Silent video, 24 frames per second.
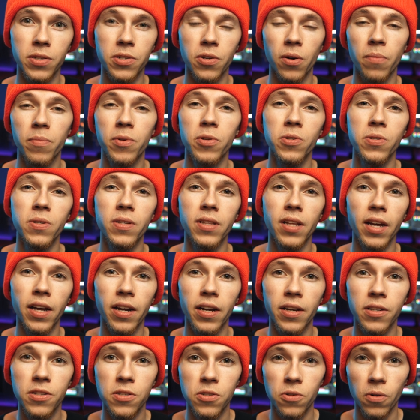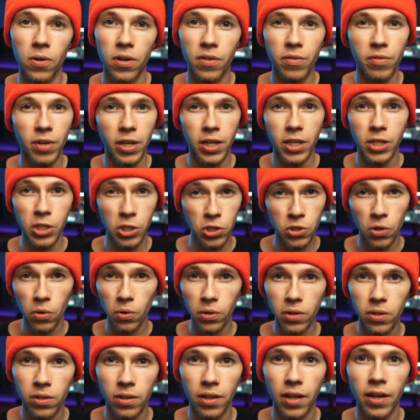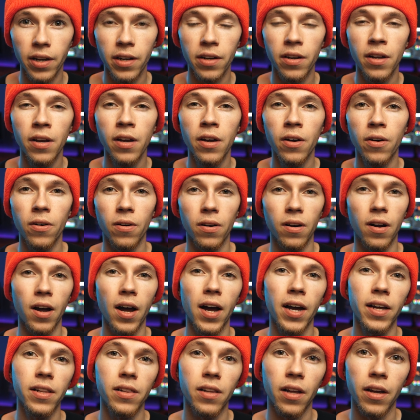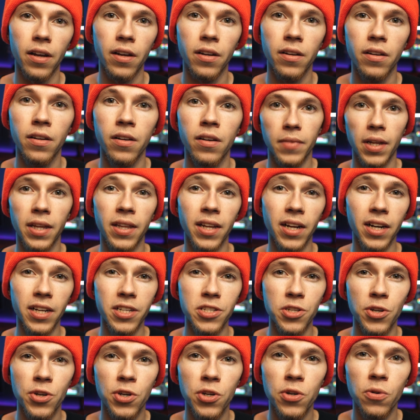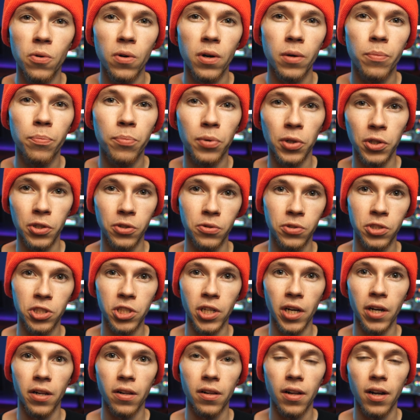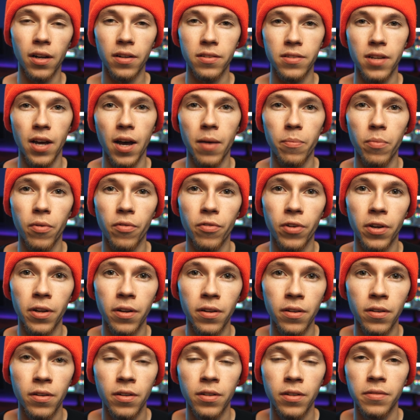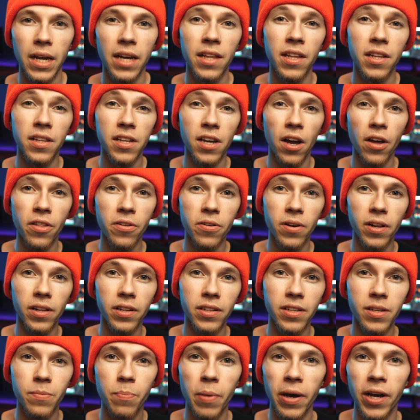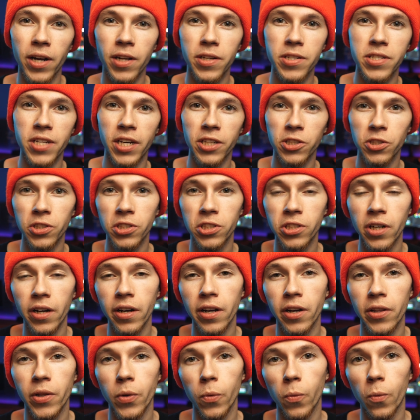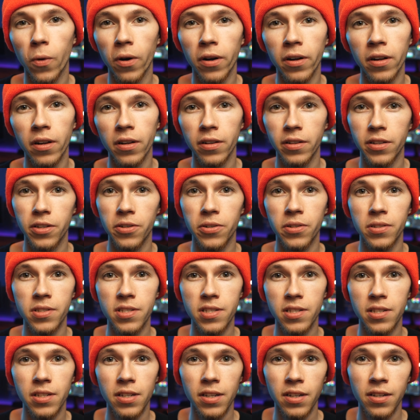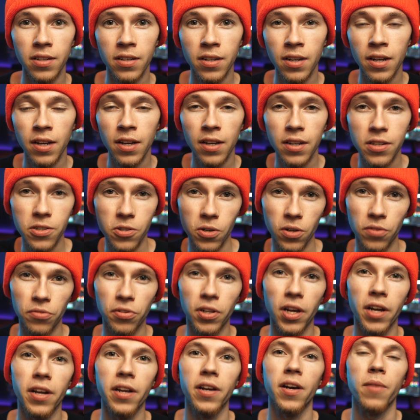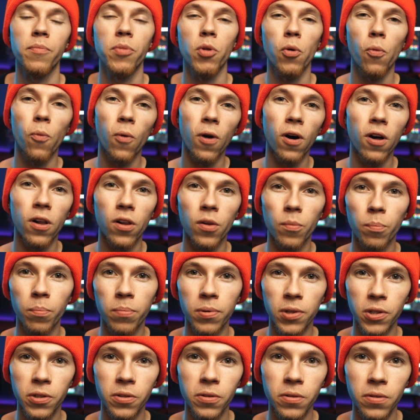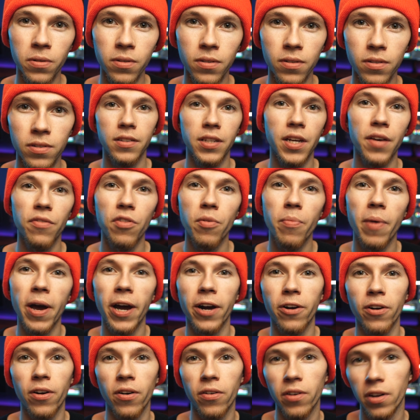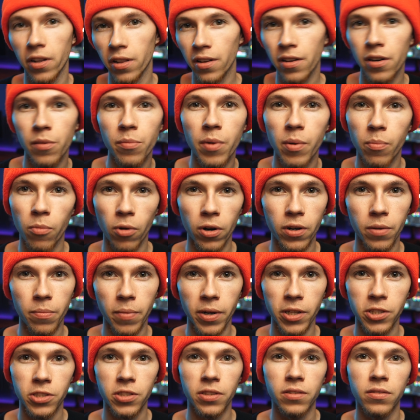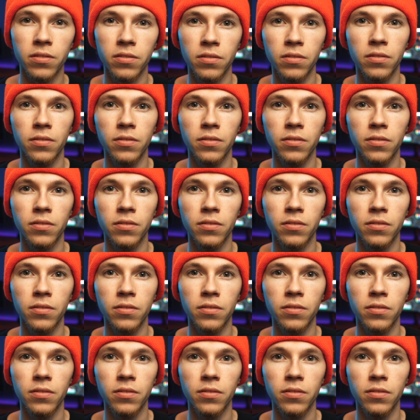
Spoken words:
So I'm using that as sort of a shoulder light or a highlight, and that has a newer blue gel on top of it. And then the other LED panel is actually shining on the wall. You can see it sort of lighting up the wall blue to give the background a little bit more dimension.